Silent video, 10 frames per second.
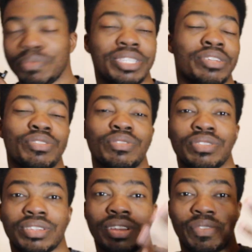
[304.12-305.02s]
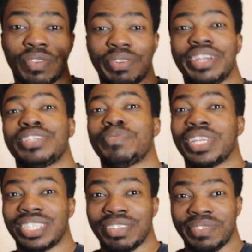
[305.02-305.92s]
The materials are very
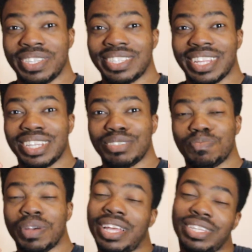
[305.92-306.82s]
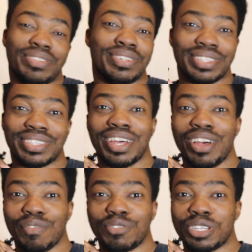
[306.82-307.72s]
expensive these days, but you could start
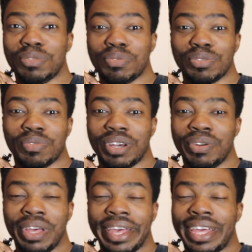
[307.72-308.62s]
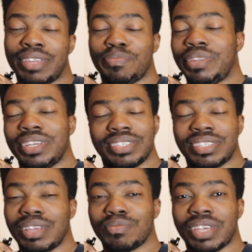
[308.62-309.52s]
off cheap as well. But at the
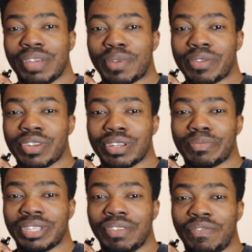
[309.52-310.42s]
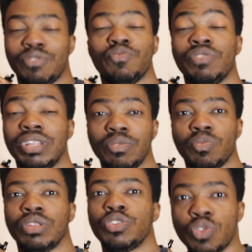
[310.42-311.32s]
same time, I recommend, if you really
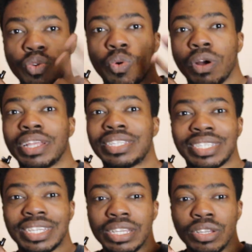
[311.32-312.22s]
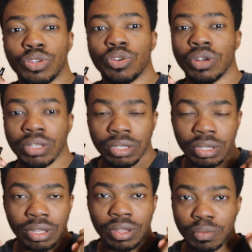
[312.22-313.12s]
want quality, good
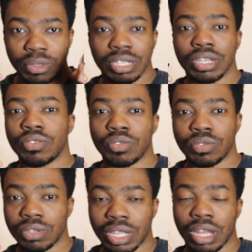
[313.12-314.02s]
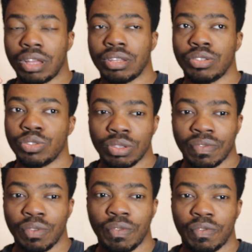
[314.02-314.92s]
materials that are
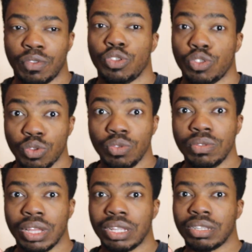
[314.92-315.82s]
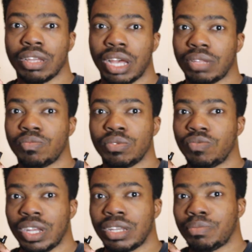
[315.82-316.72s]
useful for you, then I would
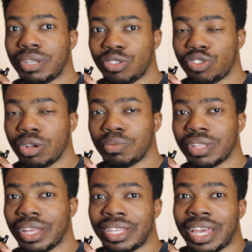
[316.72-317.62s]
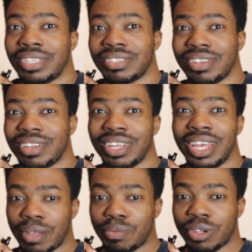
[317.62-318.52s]
recommend shops like Case Art,
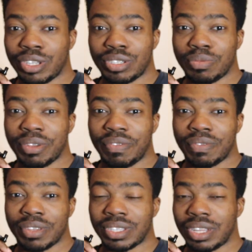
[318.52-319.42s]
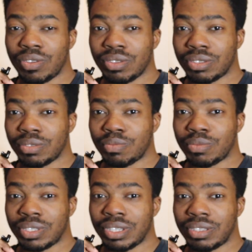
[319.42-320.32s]
WH Smith, because they got some
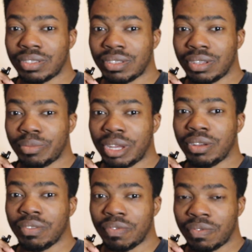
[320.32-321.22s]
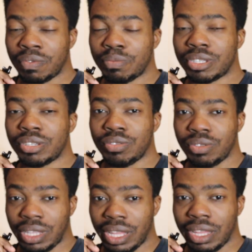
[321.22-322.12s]
decent amount of
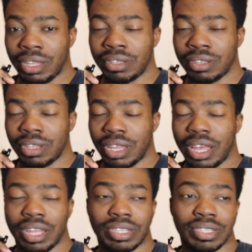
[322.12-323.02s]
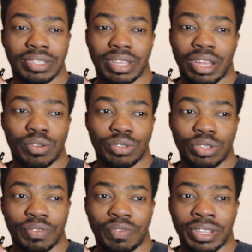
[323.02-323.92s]
materials there. And I
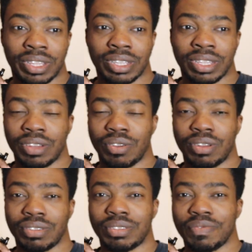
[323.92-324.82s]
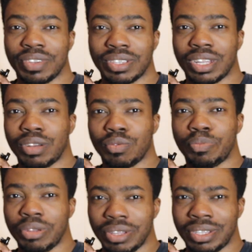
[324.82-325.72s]
also think that there are some things that I will
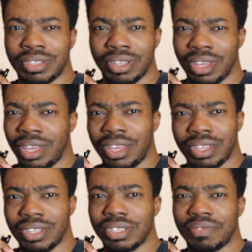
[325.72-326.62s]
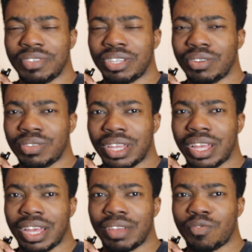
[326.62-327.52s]
put in this video
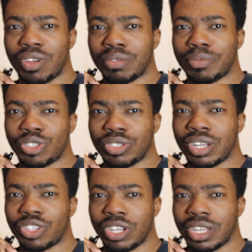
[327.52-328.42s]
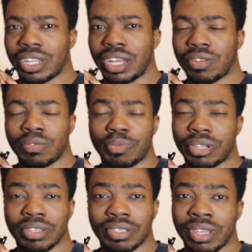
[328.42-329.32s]
that I recommend you guys checking out,
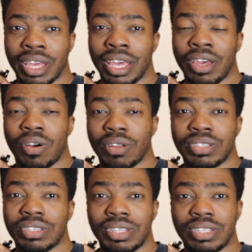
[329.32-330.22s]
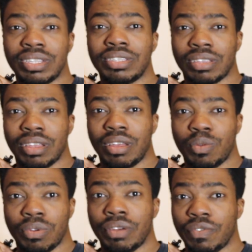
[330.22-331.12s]
because honestly, these are
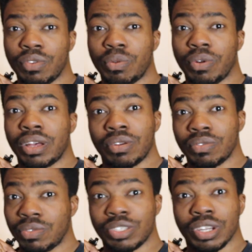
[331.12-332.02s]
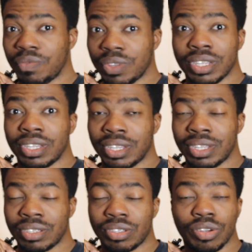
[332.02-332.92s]
worth your while generally.
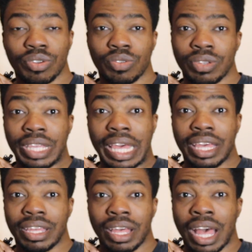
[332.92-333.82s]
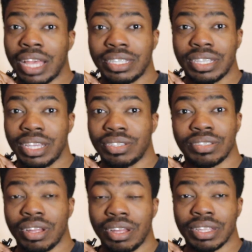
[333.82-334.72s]
So yeah, I say
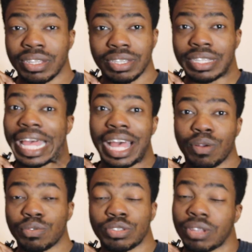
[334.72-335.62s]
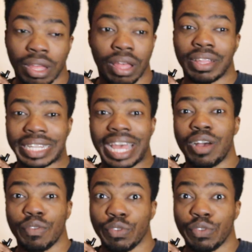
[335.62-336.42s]
start art now.